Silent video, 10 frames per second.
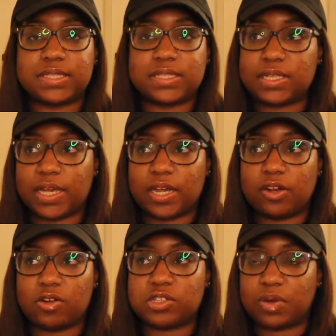
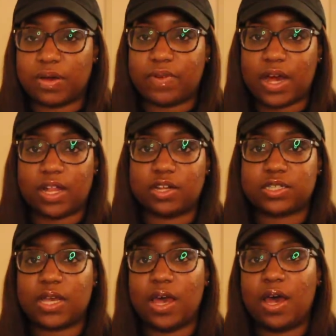10 or 12
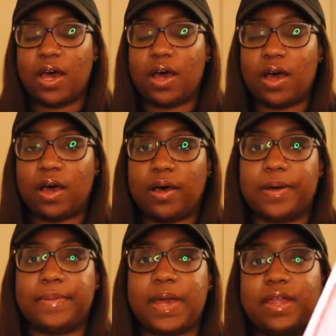dollars.
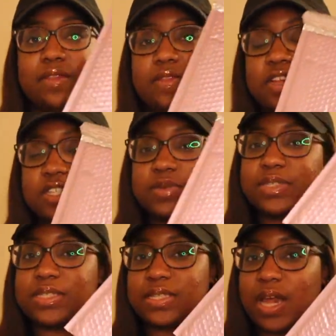Um, and this
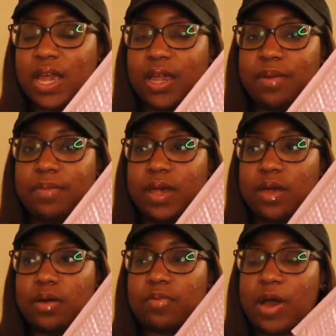was the same
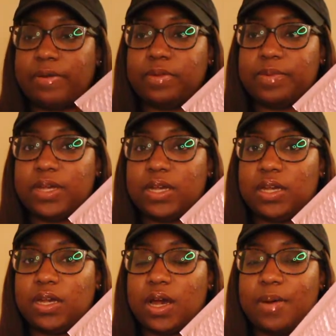
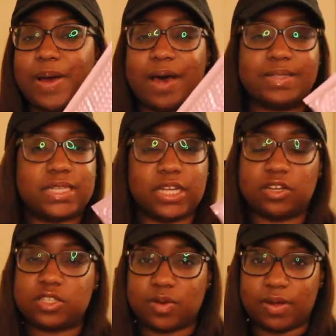probably about 10
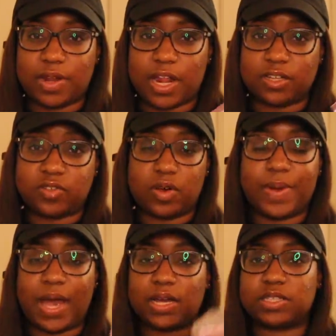or 12 dollars for a
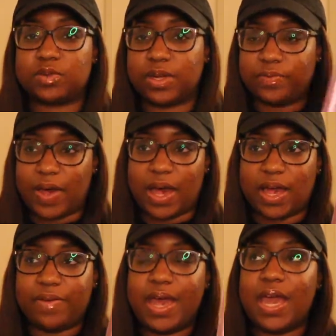pack of
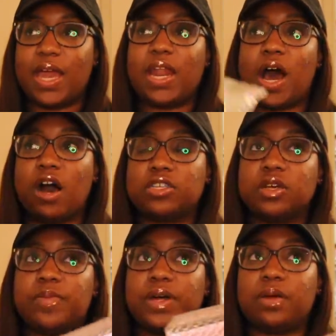25 and I
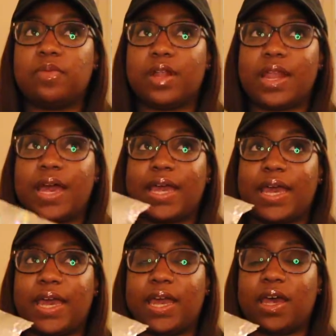also put them on like
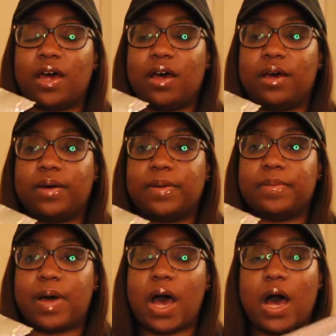a um,
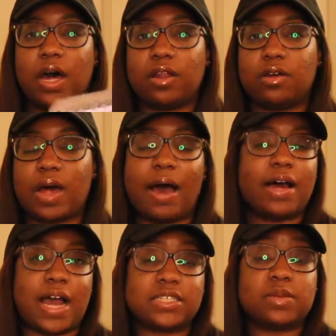auto
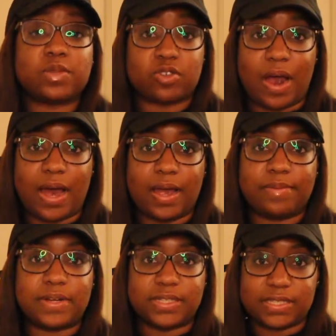I, I,
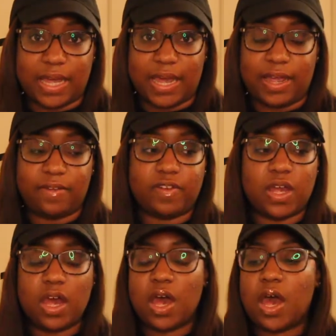subscribed and saved
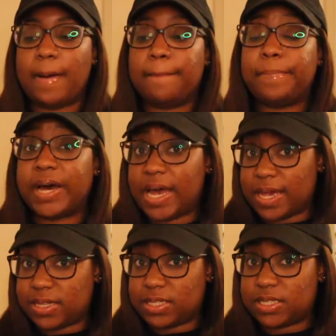but